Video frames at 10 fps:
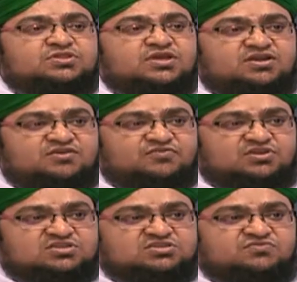that
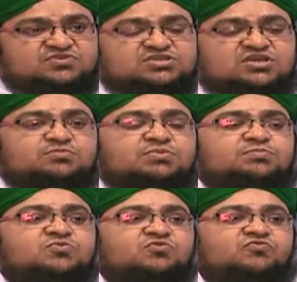definition which has been
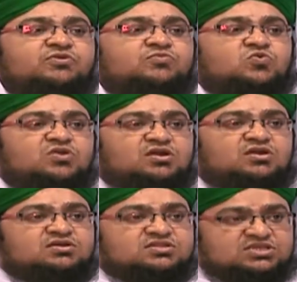proven from Quran
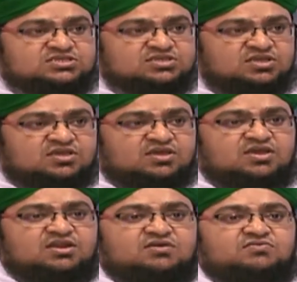and Hadith
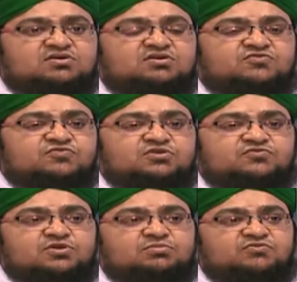and
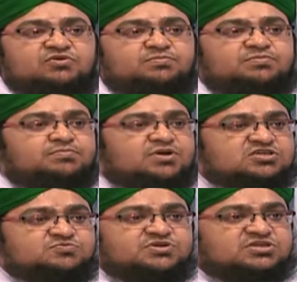from our
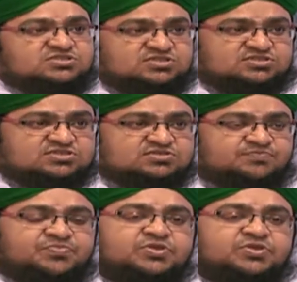pious predecessors.